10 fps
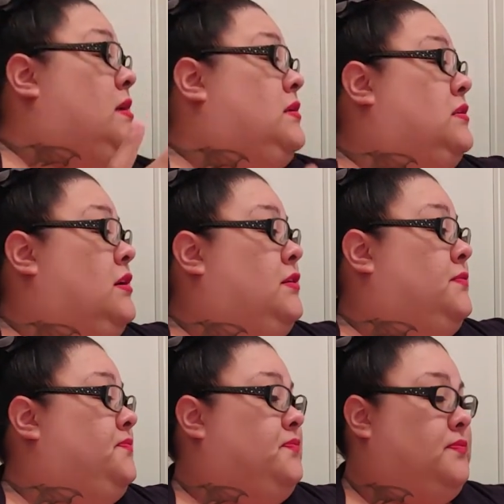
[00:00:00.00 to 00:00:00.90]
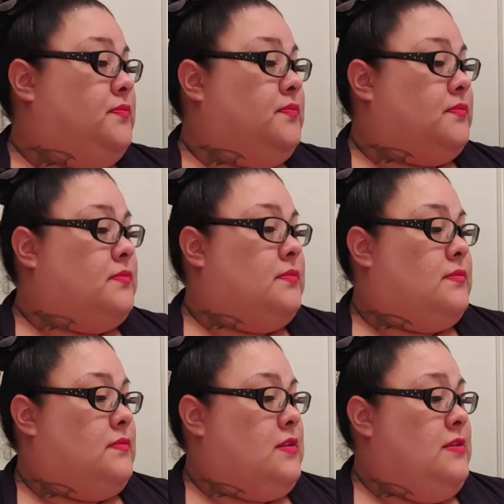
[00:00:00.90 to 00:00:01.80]
So
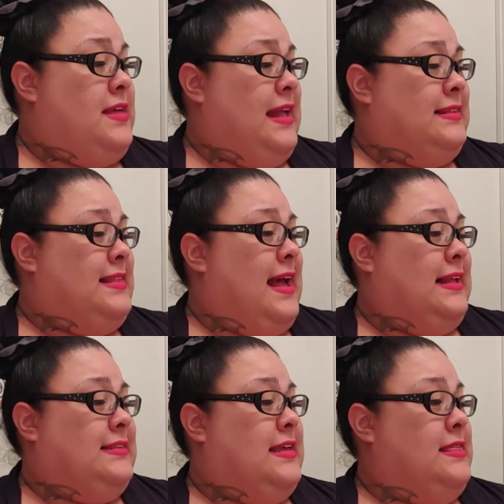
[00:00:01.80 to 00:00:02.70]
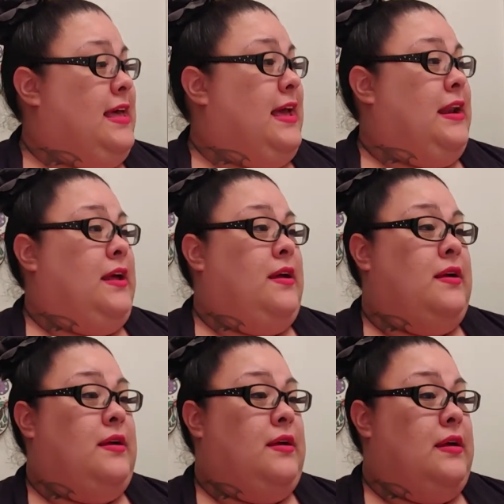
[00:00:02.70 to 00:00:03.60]
that's that. And then
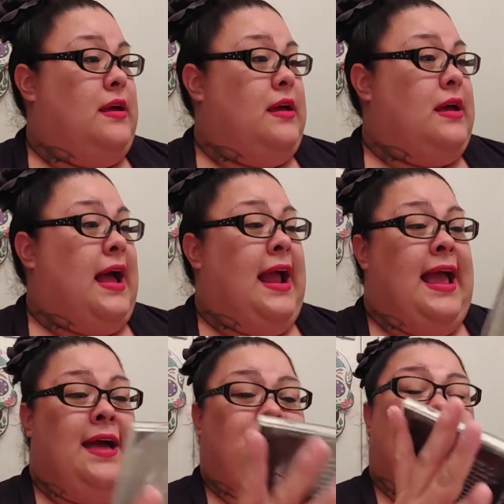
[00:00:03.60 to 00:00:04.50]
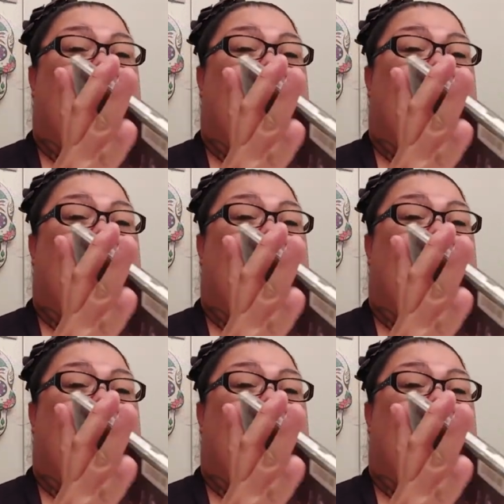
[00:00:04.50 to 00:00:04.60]
I have